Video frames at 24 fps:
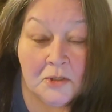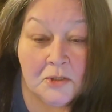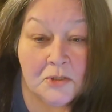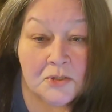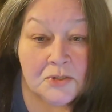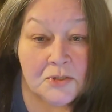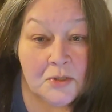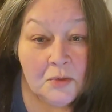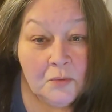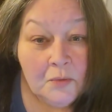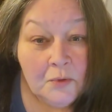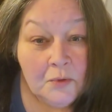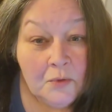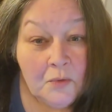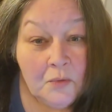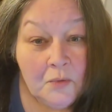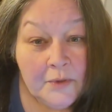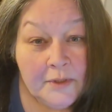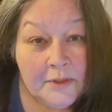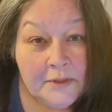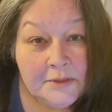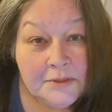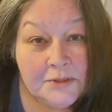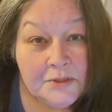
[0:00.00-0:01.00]
So we're
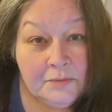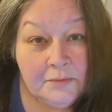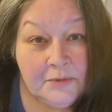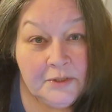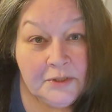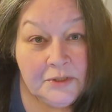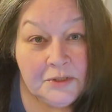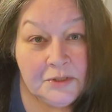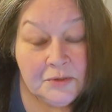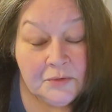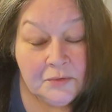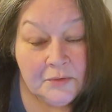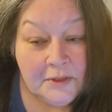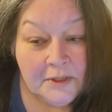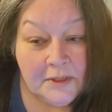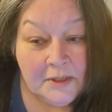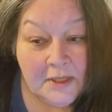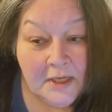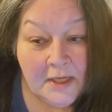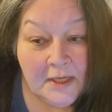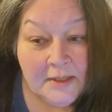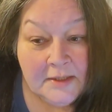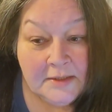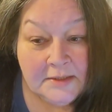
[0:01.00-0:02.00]
going to be
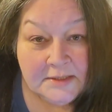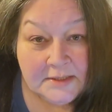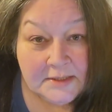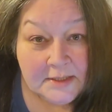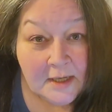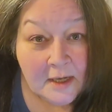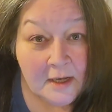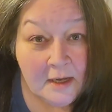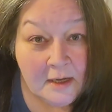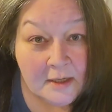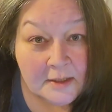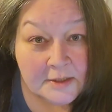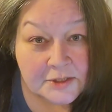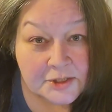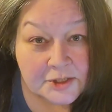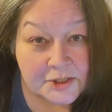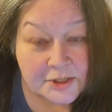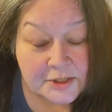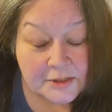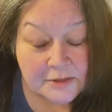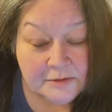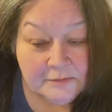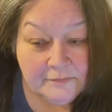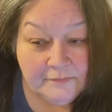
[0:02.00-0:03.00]
doing a
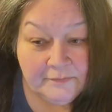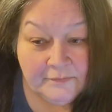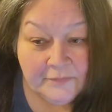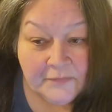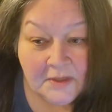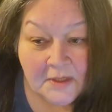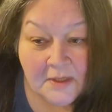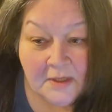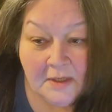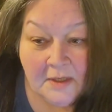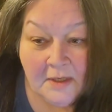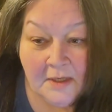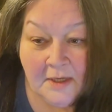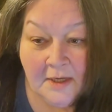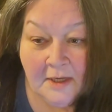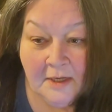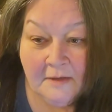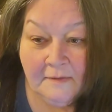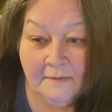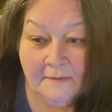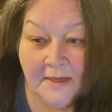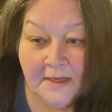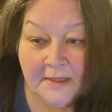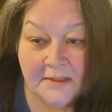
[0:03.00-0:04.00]
decoction,
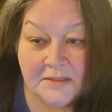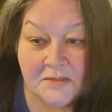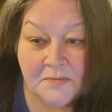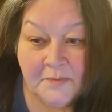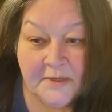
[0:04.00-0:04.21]
and that's